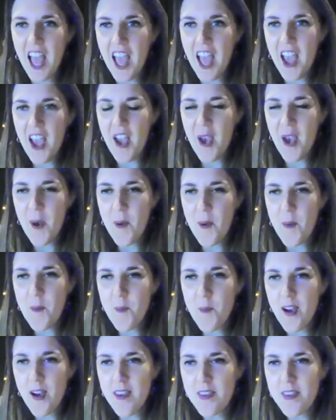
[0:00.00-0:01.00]

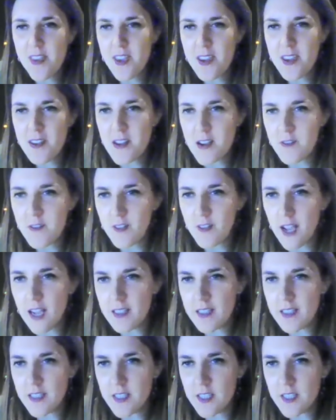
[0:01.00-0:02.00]
Um, I think I've
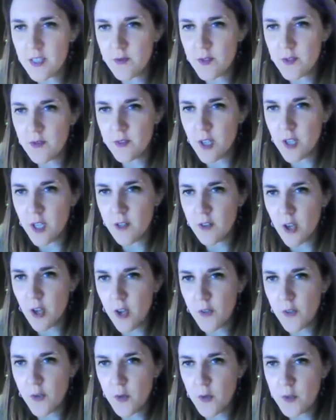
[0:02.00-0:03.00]
answered. We've kind of
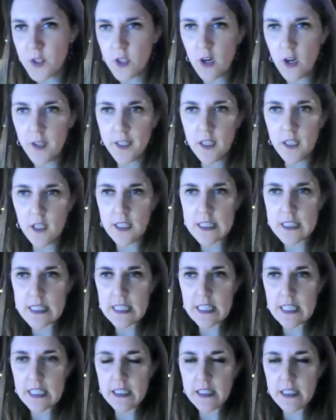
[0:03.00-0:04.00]
gone through majority. Like
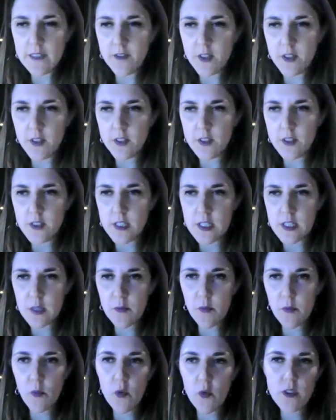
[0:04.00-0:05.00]
I said, if there there's
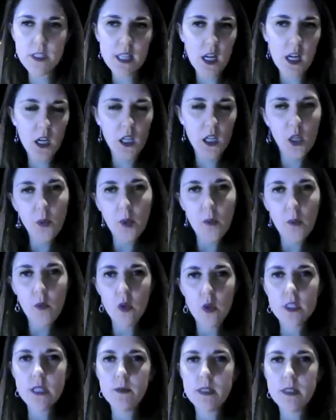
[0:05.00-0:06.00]
some ones that are a little bit
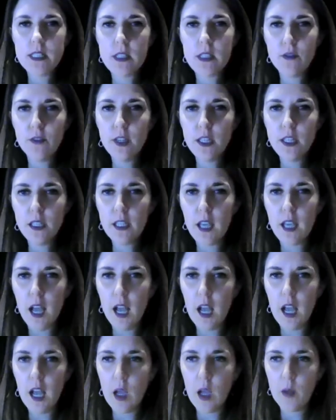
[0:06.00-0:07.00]
more specific,
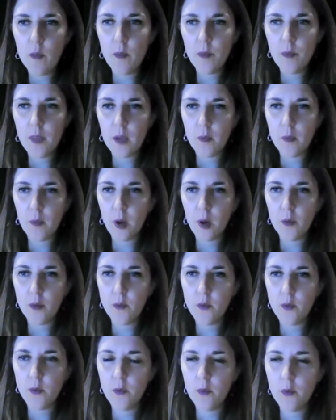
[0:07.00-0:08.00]
um, that
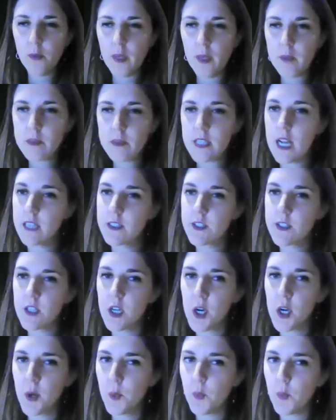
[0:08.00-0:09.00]
probably we wouldn't be able to
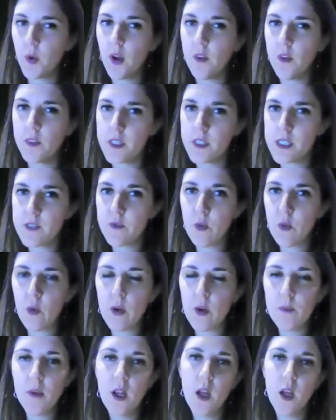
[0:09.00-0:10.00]
answer on this
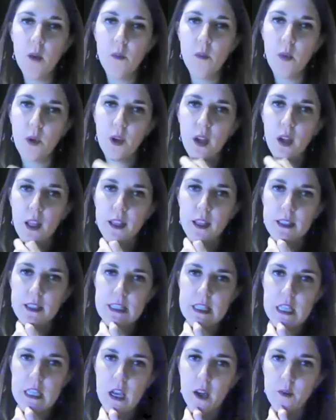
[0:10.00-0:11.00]
forum. But like I
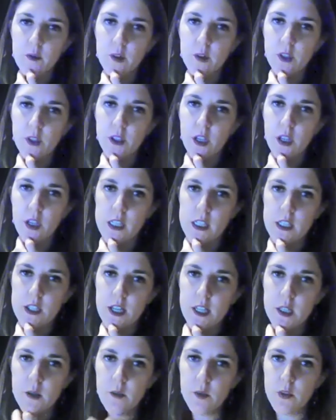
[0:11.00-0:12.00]
said, I would
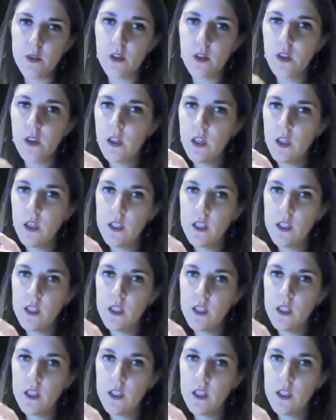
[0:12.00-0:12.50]
encourage anyone